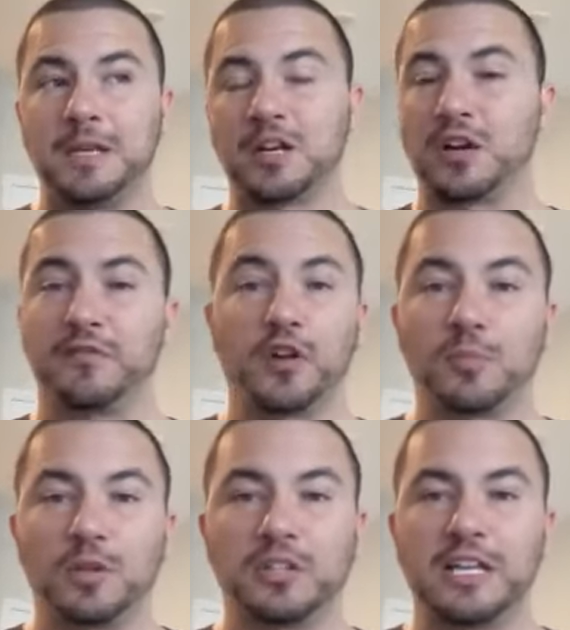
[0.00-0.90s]
be a
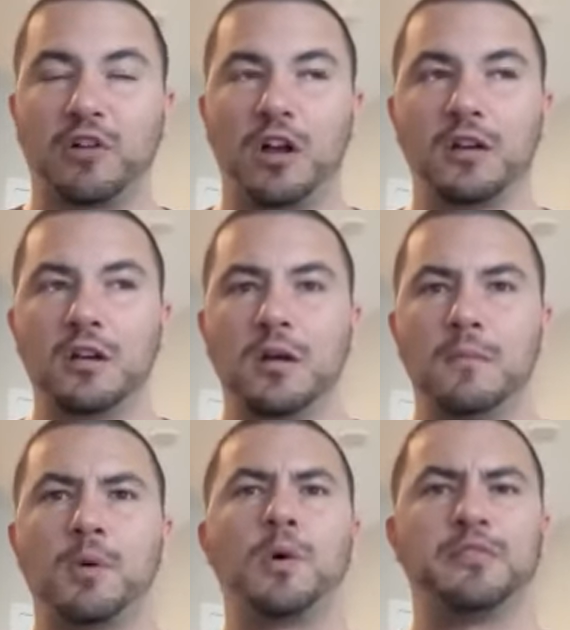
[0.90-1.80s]
convertible later on.
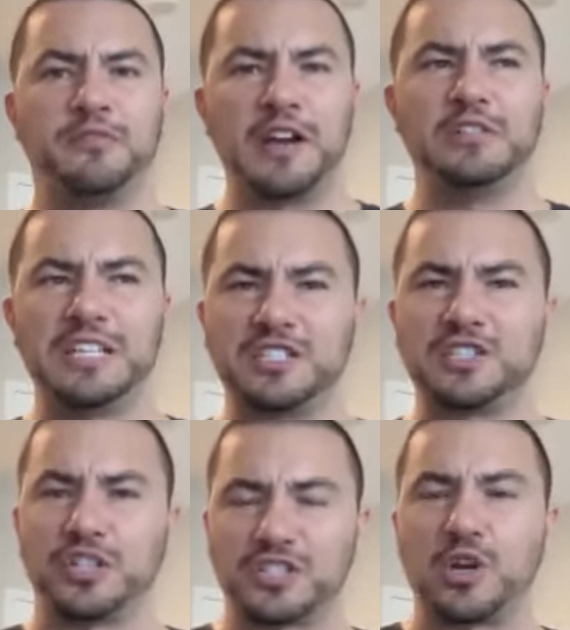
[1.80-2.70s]
But we're fairly
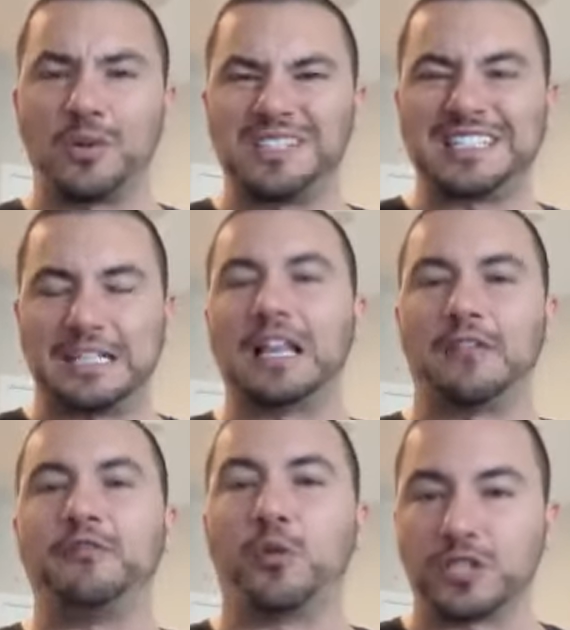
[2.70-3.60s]
certain it's going to still
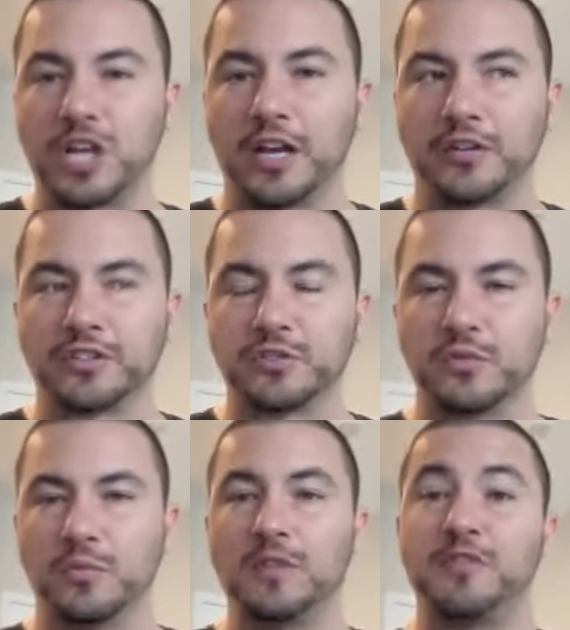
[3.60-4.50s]
have four tires.
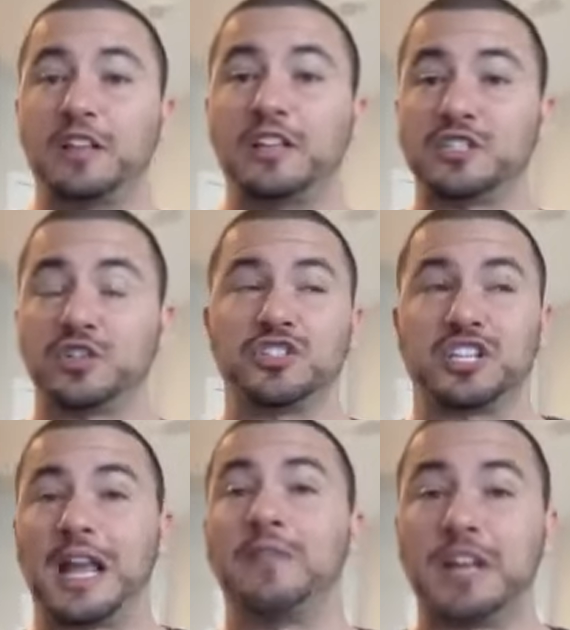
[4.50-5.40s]
We're fairly certain it's
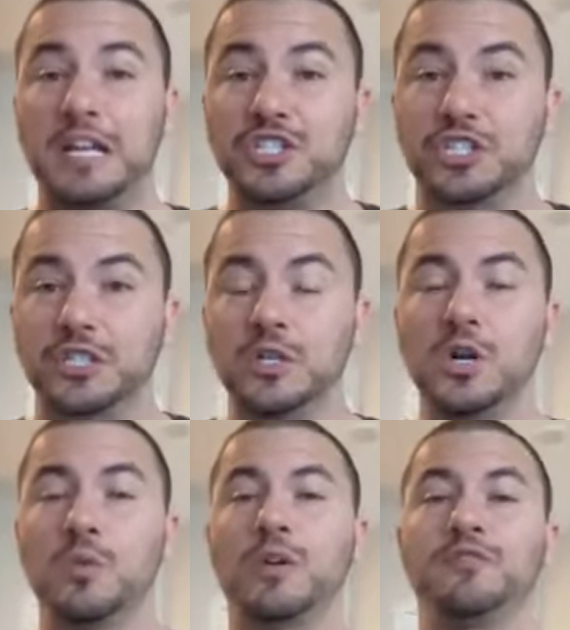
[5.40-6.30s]
going to have an engine.
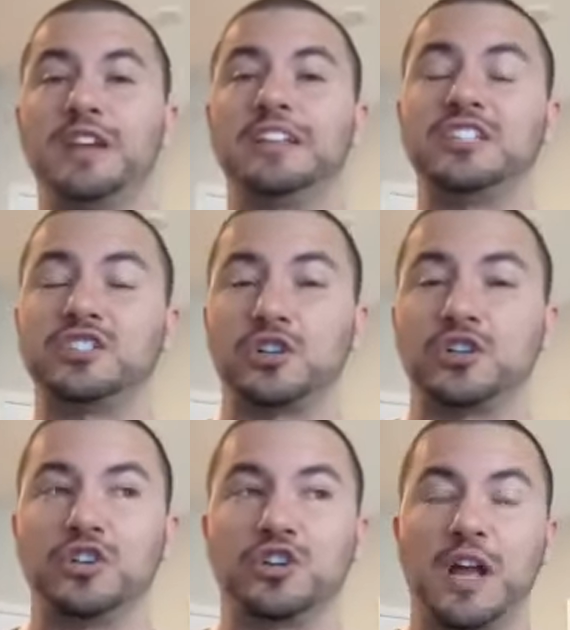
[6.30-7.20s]
We're fairly
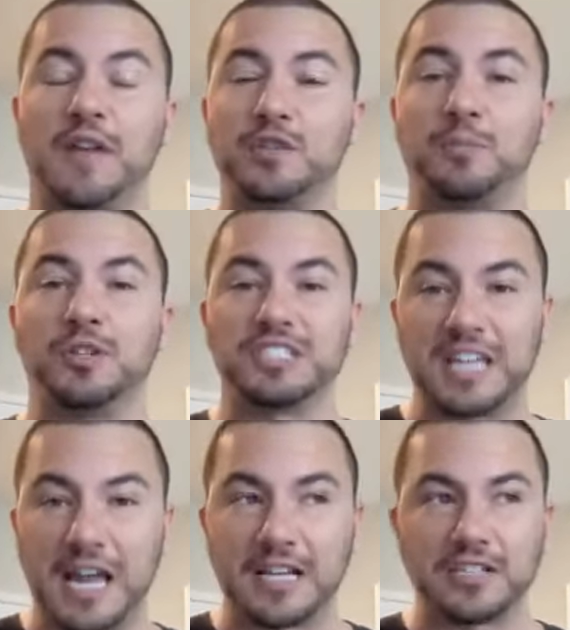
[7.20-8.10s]
certain you're going to have to put
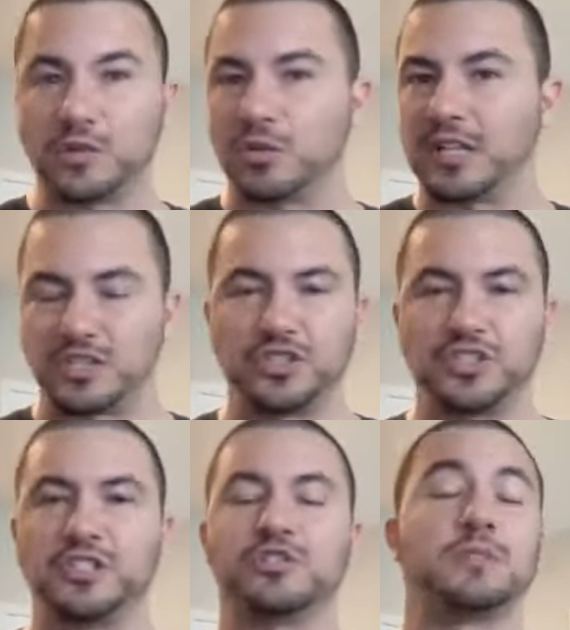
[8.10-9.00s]
gas or
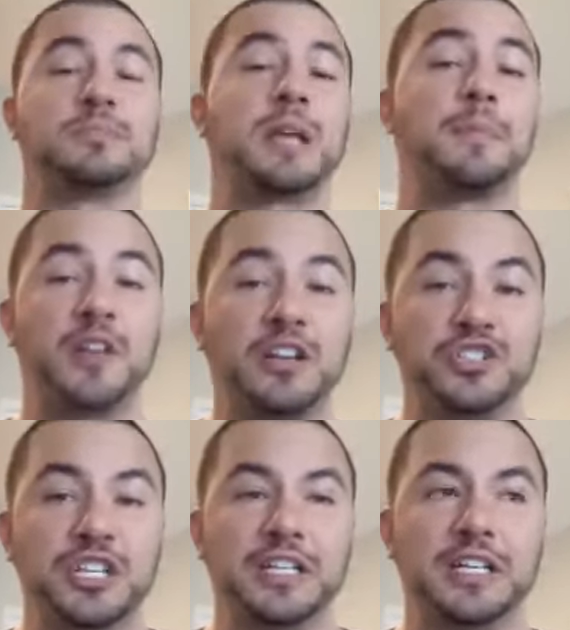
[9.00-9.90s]
electricity or some type of
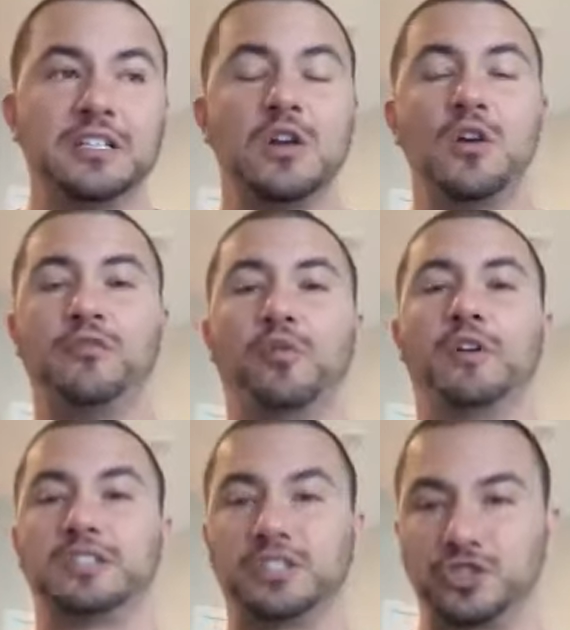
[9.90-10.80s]
energy in it
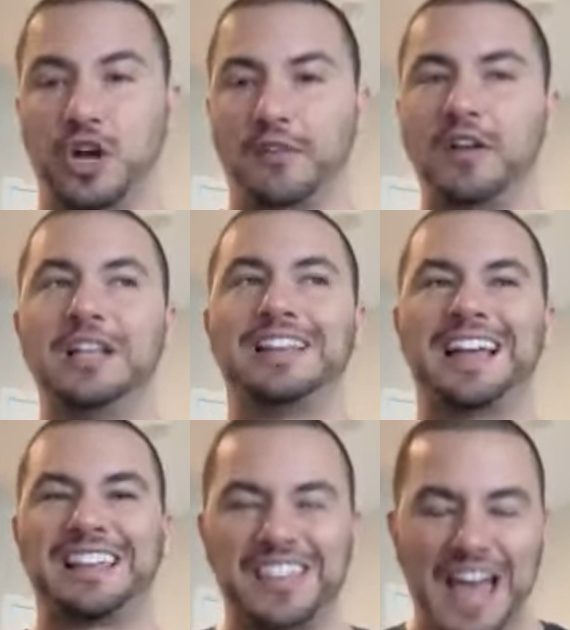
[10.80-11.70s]
for it to drive.
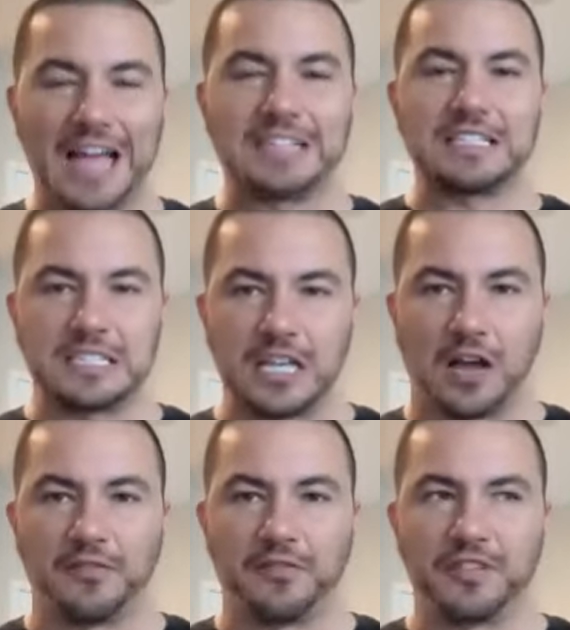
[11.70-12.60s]
Like, that
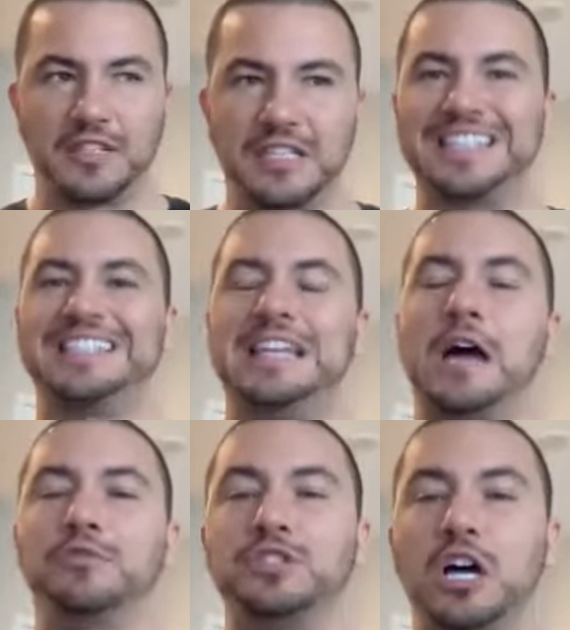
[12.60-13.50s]
stuff is
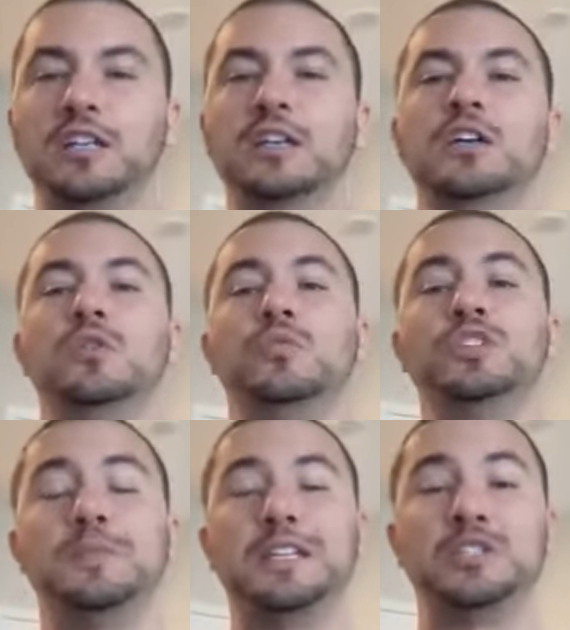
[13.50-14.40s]
now done,
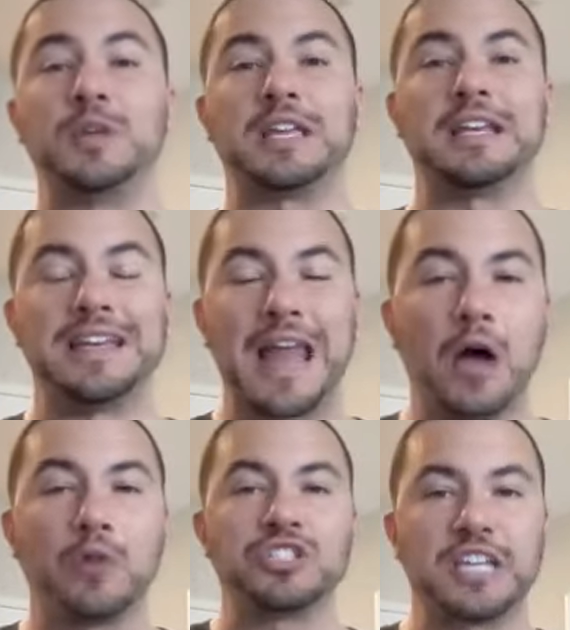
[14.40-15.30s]
which means we can
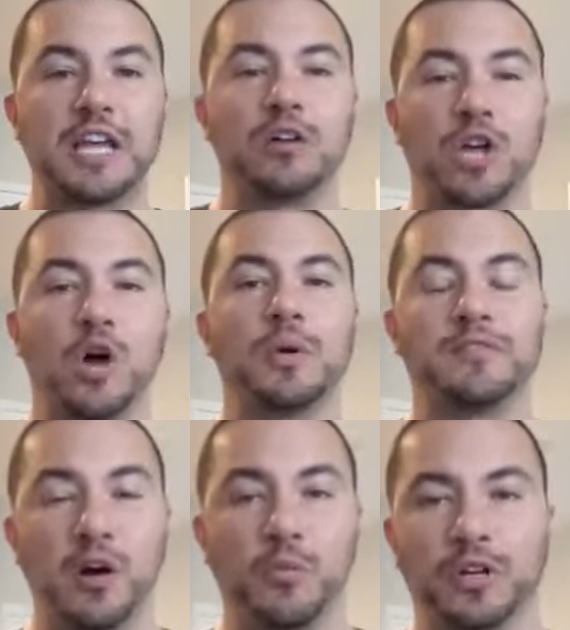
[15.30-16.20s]
now scale going
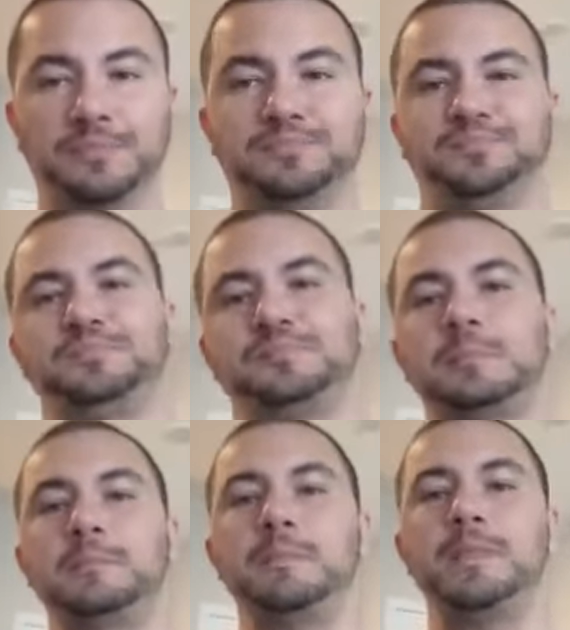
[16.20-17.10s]
forward.
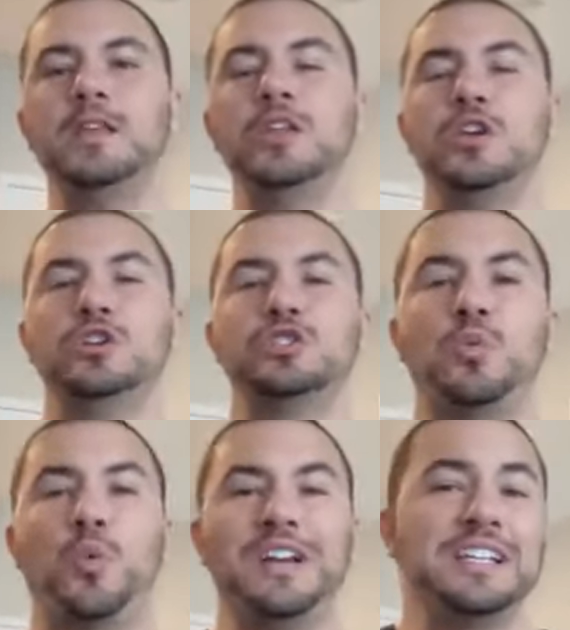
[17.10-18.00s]
So
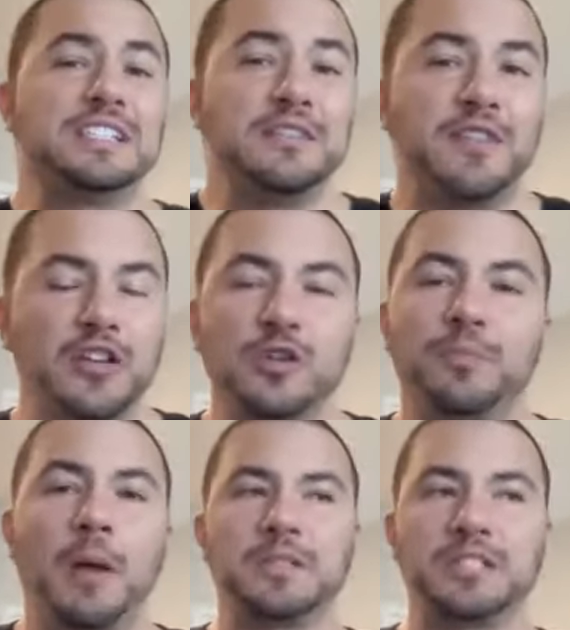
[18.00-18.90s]
what is the value
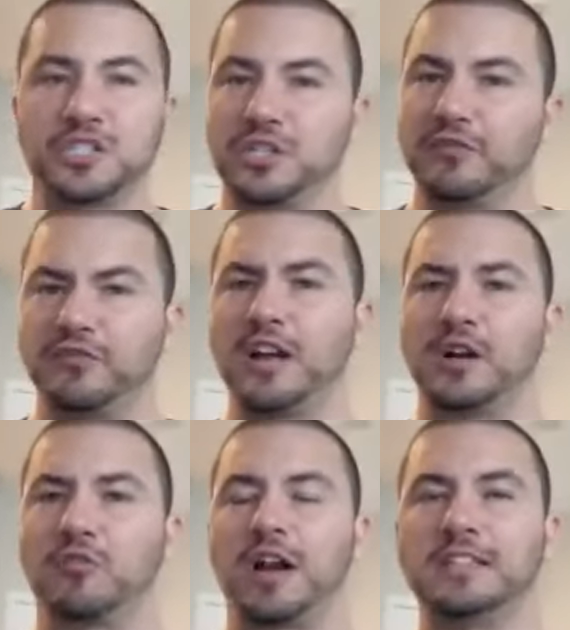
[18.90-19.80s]
proposition of
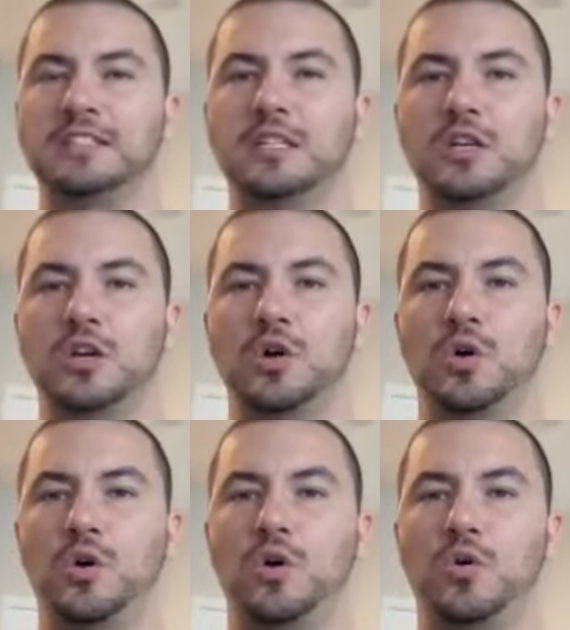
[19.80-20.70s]
RHINO, right?
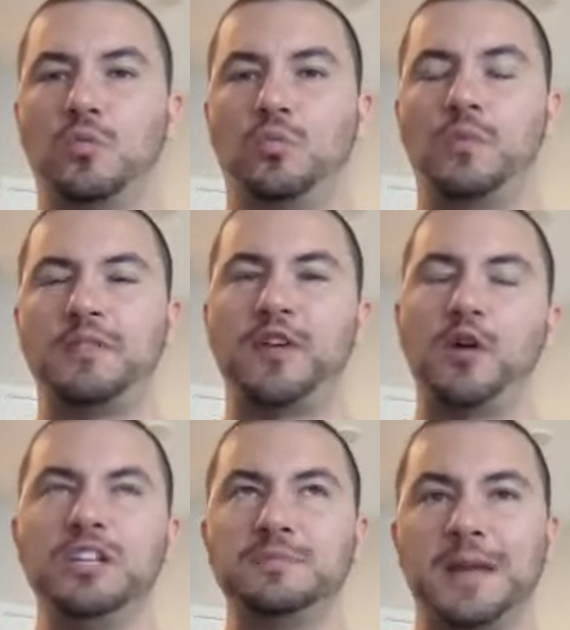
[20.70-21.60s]
Well, we've
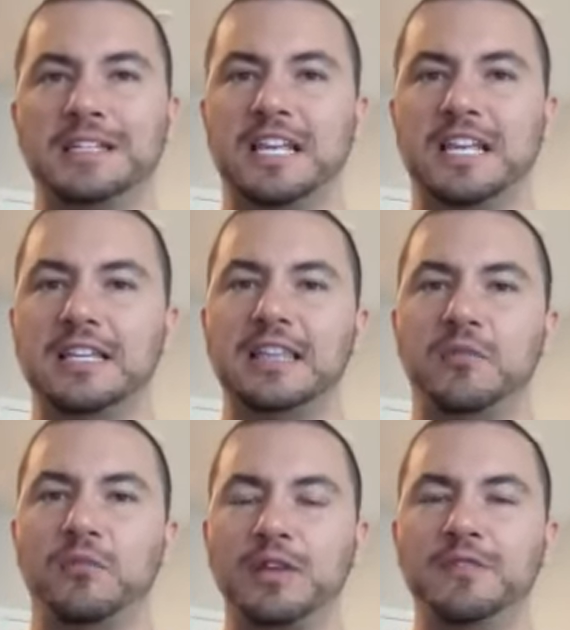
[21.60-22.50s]
always maintained
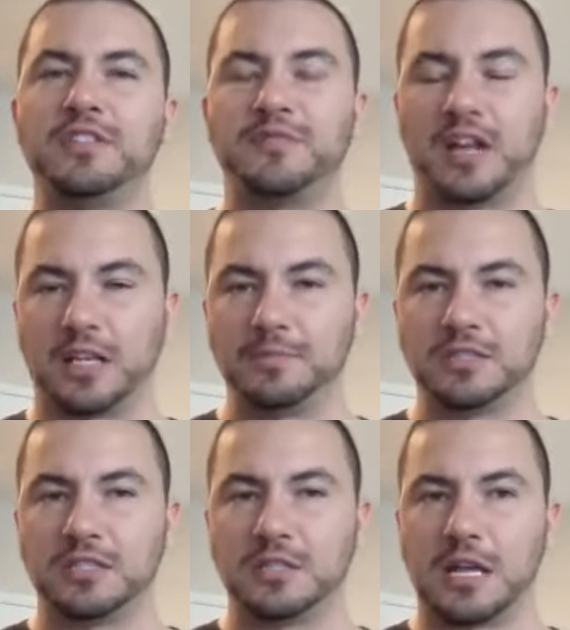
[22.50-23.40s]
that we've developed